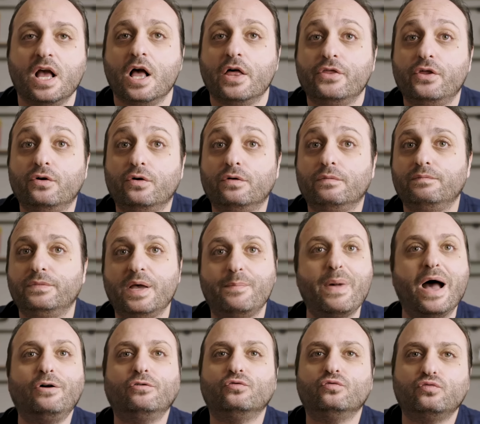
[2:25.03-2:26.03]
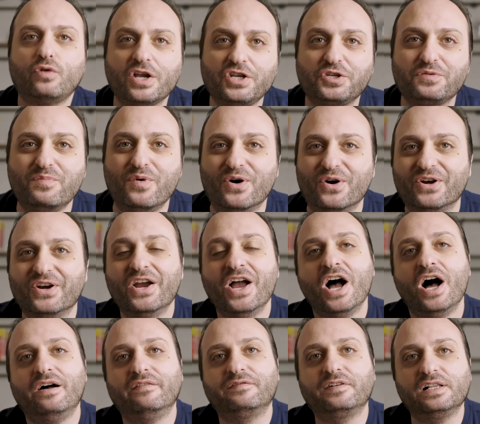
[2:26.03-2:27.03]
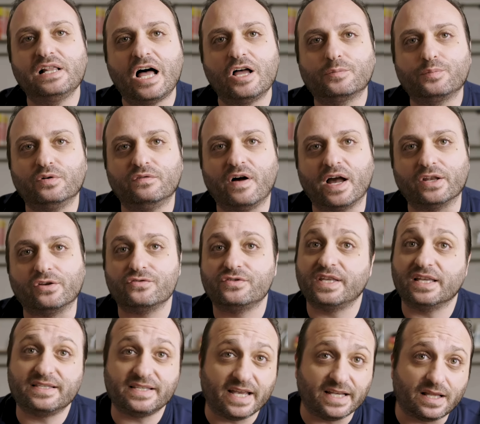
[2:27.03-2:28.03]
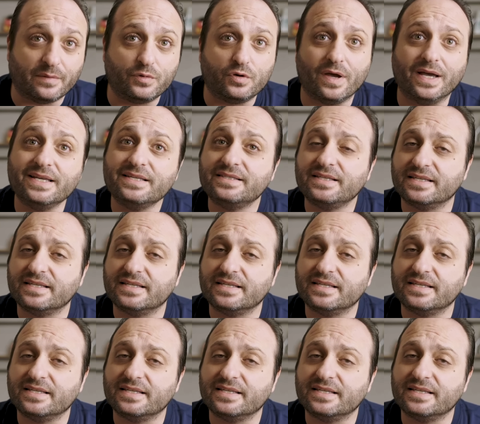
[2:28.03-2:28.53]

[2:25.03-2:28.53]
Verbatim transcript: The, the Mount Rushmore of cloud providers, that's AWS,